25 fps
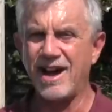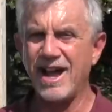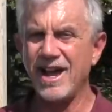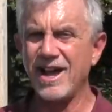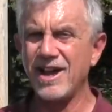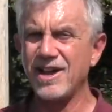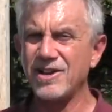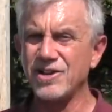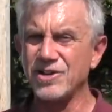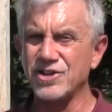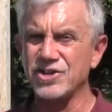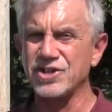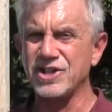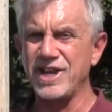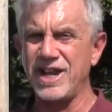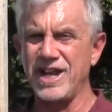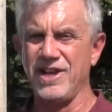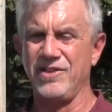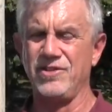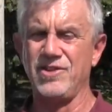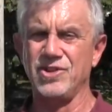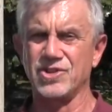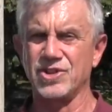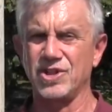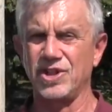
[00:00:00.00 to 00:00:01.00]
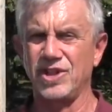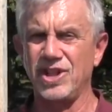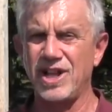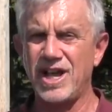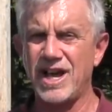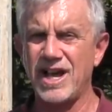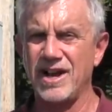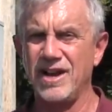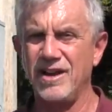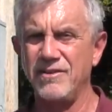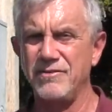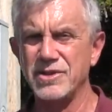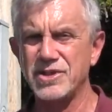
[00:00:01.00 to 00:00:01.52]
I understand there's a
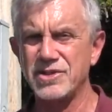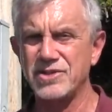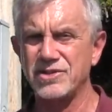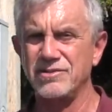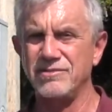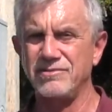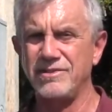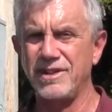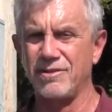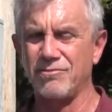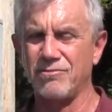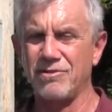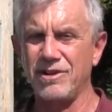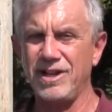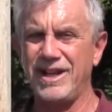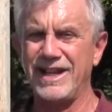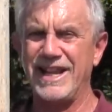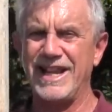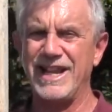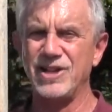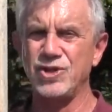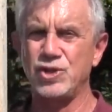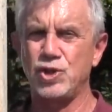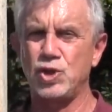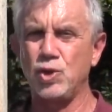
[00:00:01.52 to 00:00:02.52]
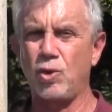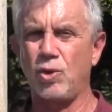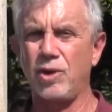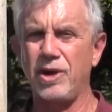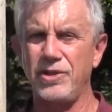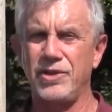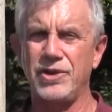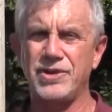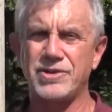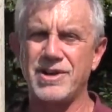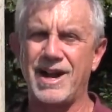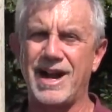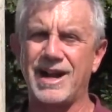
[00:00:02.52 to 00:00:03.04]
lot of us that really
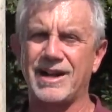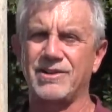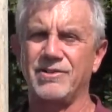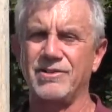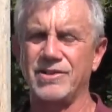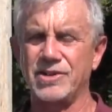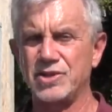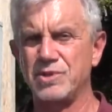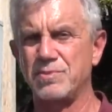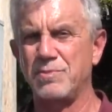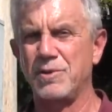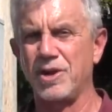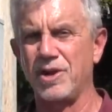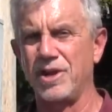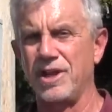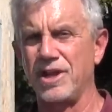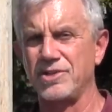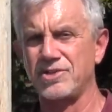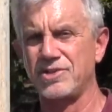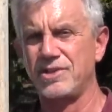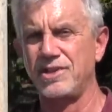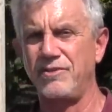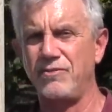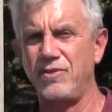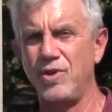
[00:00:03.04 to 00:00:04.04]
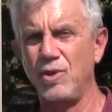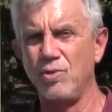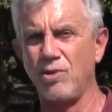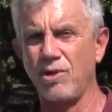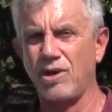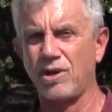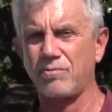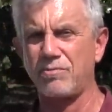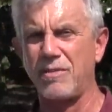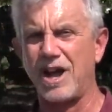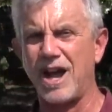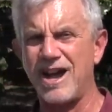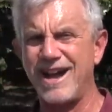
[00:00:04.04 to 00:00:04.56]
enjoy the tractor experience. If you
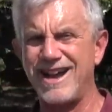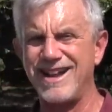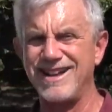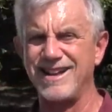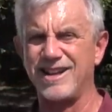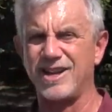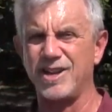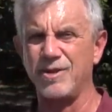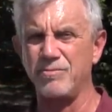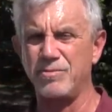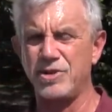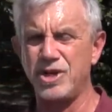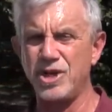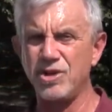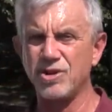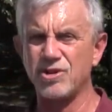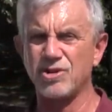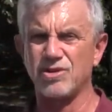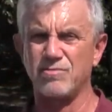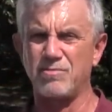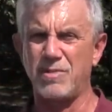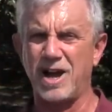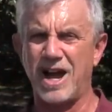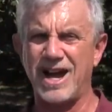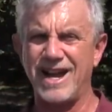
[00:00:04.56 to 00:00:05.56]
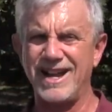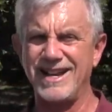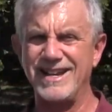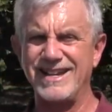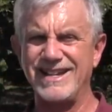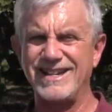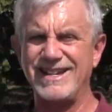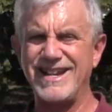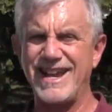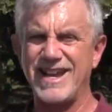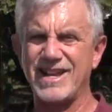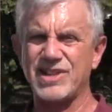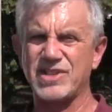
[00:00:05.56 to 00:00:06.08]
work behind a computer, behind a
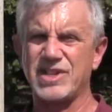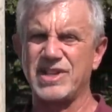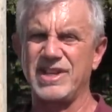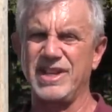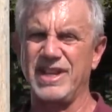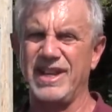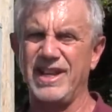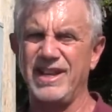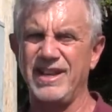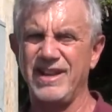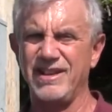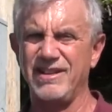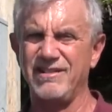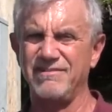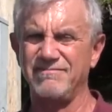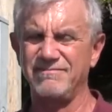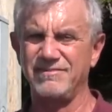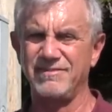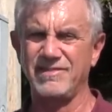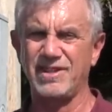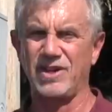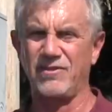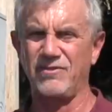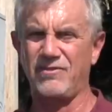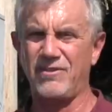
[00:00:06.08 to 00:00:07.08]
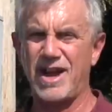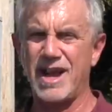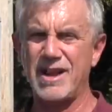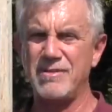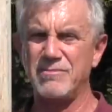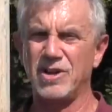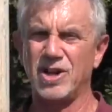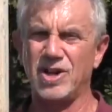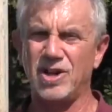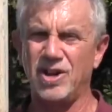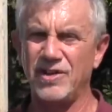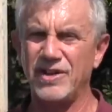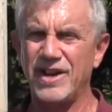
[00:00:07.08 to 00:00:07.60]
desk, in
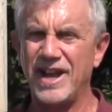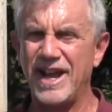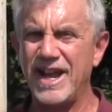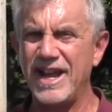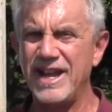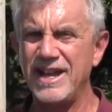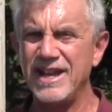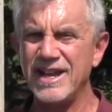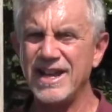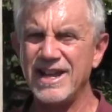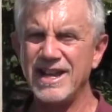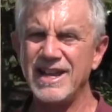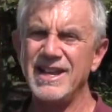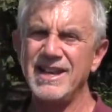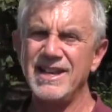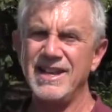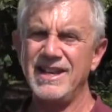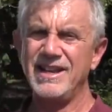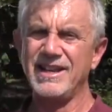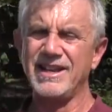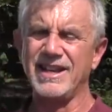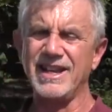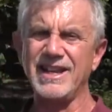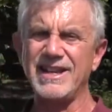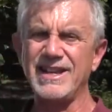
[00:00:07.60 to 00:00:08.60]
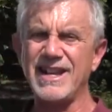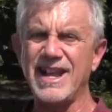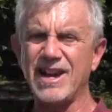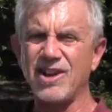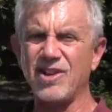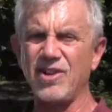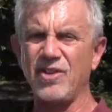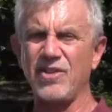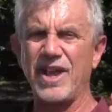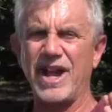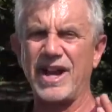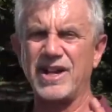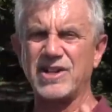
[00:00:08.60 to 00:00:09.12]
confinement all day, getting out
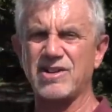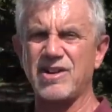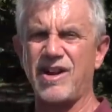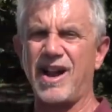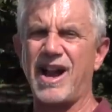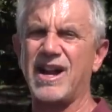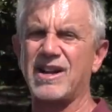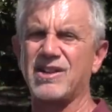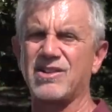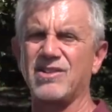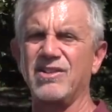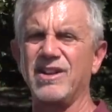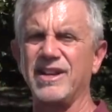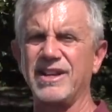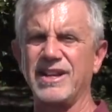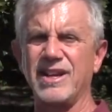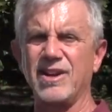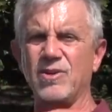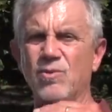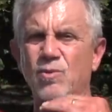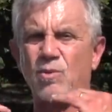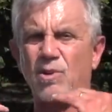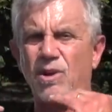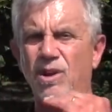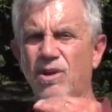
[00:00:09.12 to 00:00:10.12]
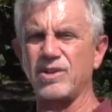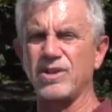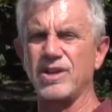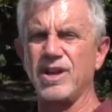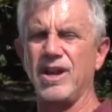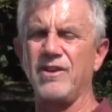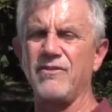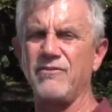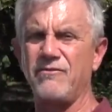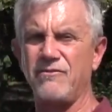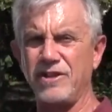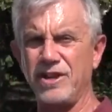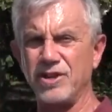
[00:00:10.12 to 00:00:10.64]
on that tractor and getting work
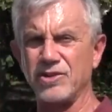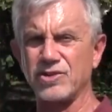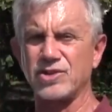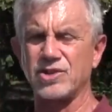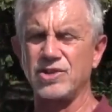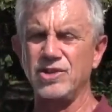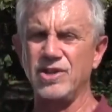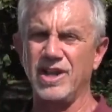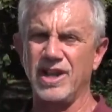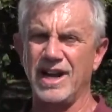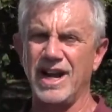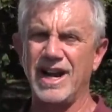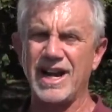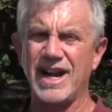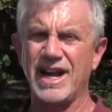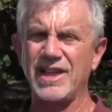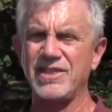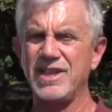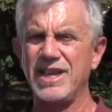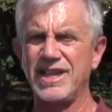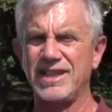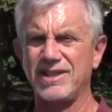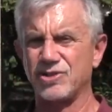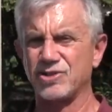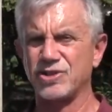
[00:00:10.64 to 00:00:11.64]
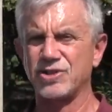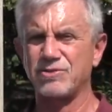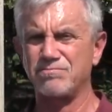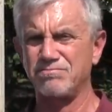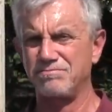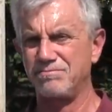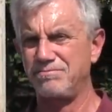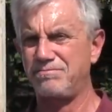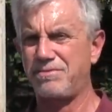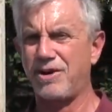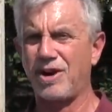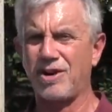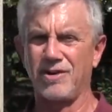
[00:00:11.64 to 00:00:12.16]
done feels good. And I think there's
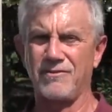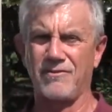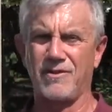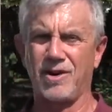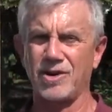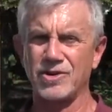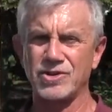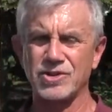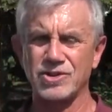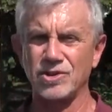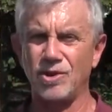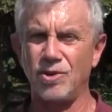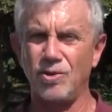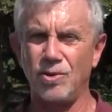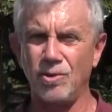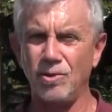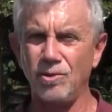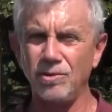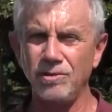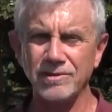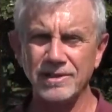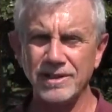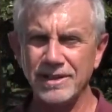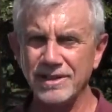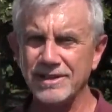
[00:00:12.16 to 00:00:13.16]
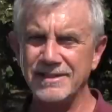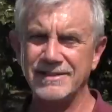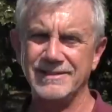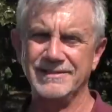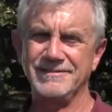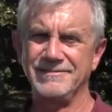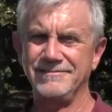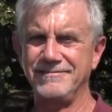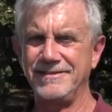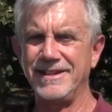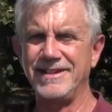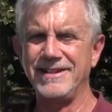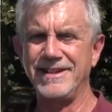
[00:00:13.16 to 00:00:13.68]
part of our soul
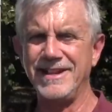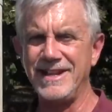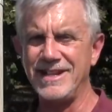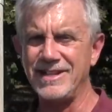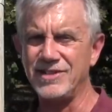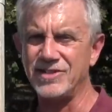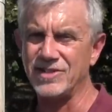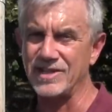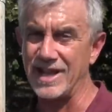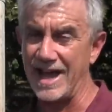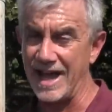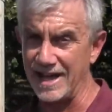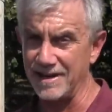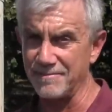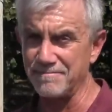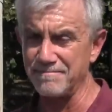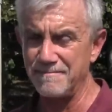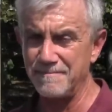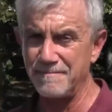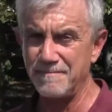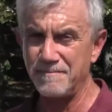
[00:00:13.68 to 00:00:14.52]
that needs that.